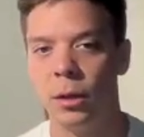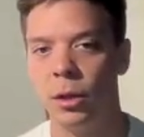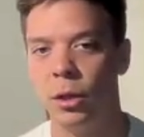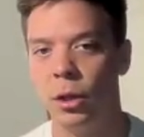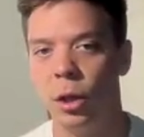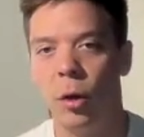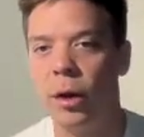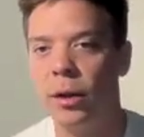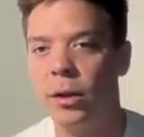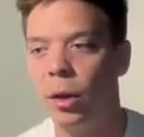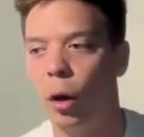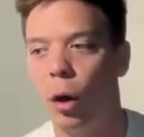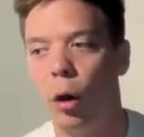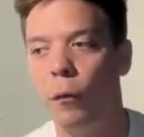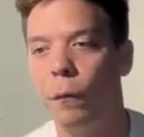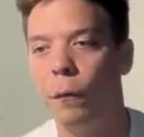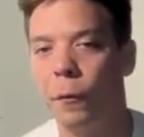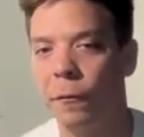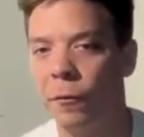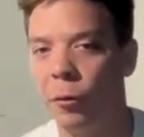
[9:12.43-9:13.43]
I
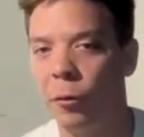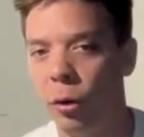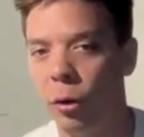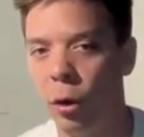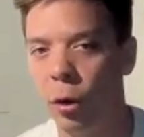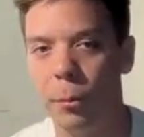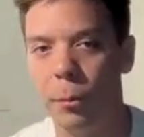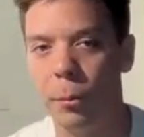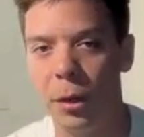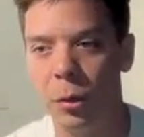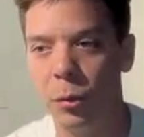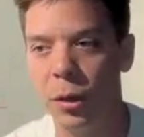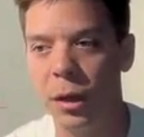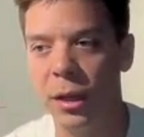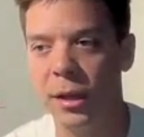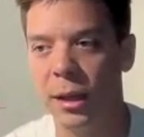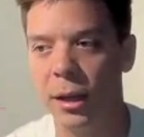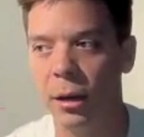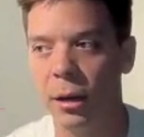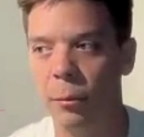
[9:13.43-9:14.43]
go 0 for 4 opening
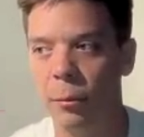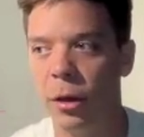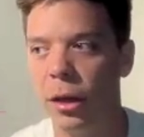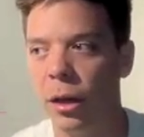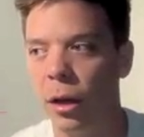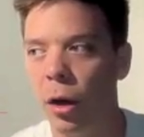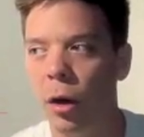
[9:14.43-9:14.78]
weekend and I'm like,